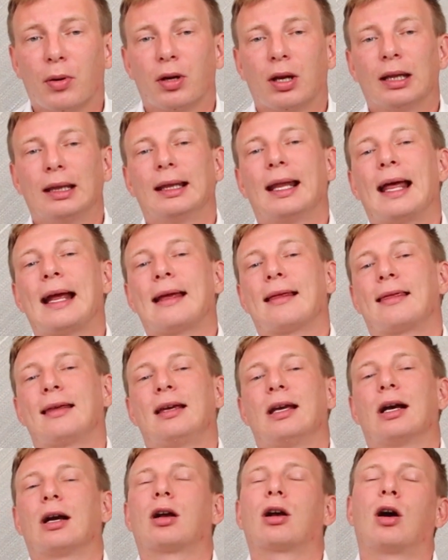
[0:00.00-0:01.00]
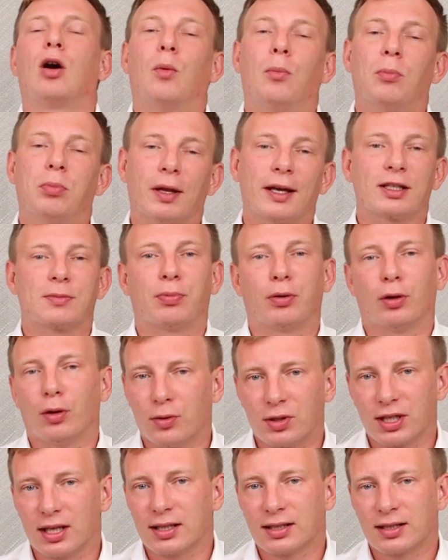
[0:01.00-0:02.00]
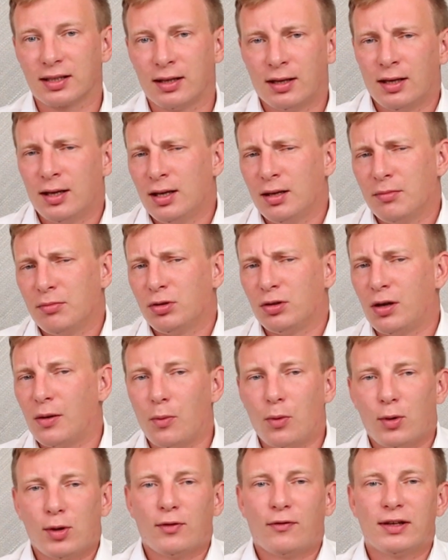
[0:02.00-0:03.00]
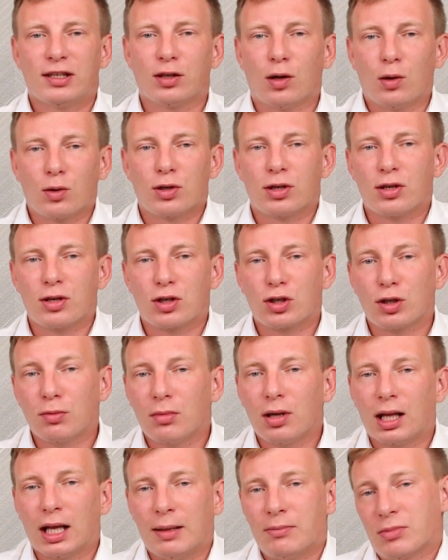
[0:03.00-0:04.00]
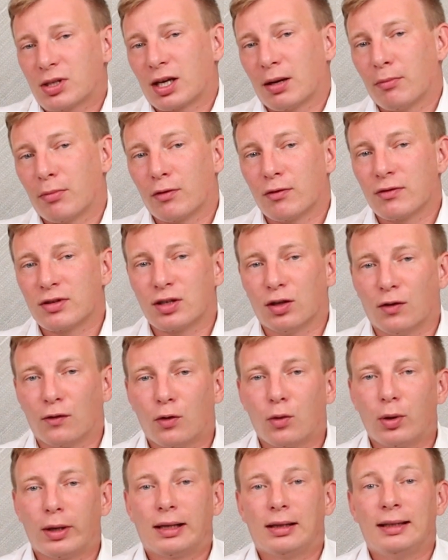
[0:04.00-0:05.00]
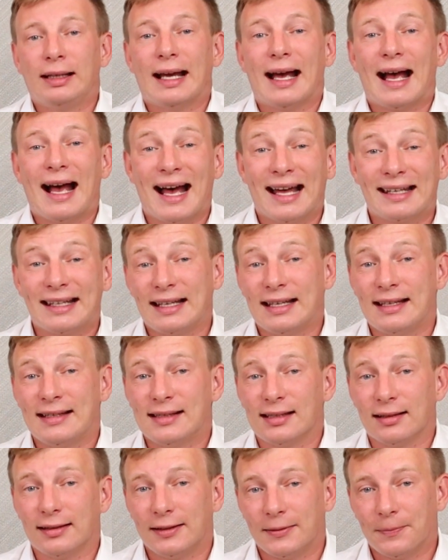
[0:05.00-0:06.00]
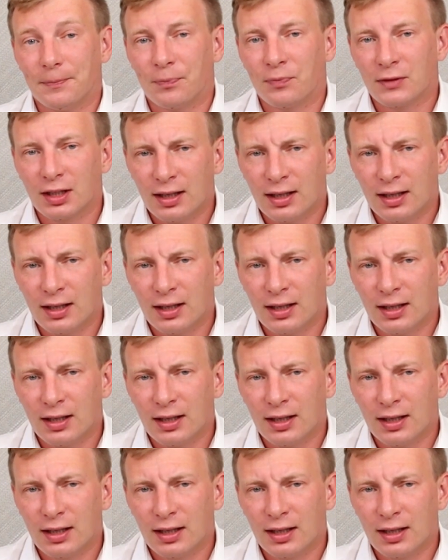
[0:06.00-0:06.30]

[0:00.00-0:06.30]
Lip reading: upon a lengthy and complex process. But what if we told you that some claims can be resolved quickly and easily?